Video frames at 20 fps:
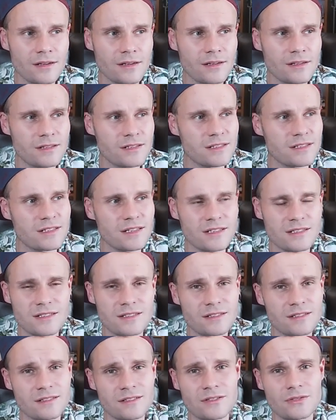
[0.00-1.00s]
it
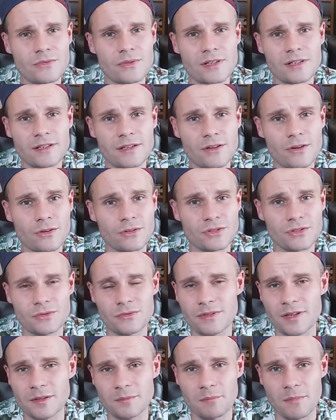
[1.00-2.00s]
doesn't really cost
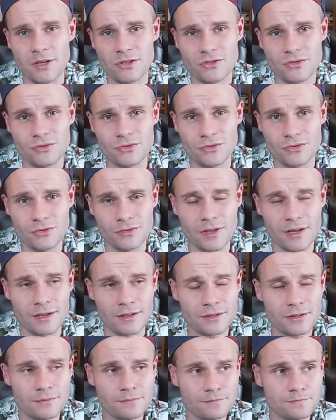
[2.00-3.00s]
you that much to do
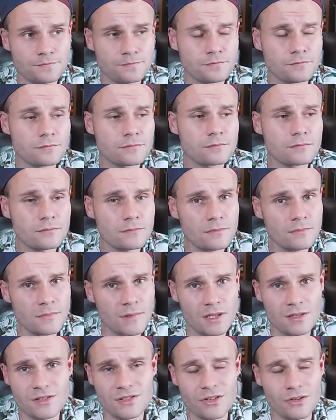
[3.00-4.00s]
that.
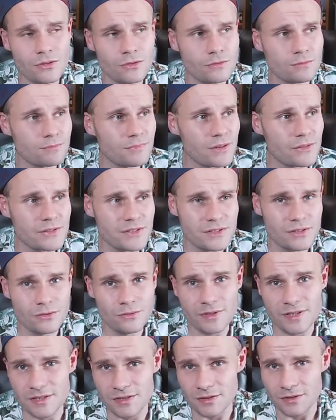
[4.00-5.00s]
So there is no
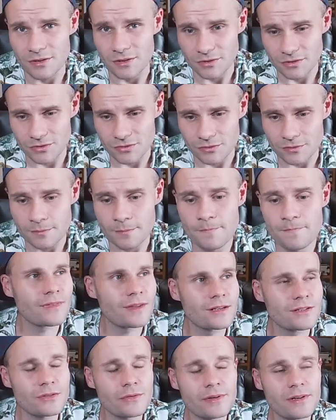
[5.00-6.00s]
reason not to.
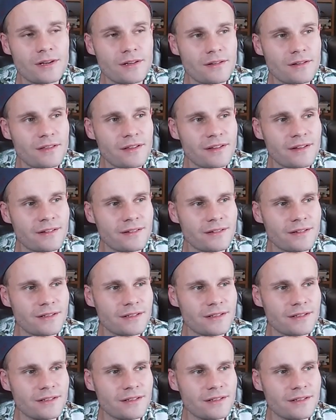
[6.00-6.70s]
So another thing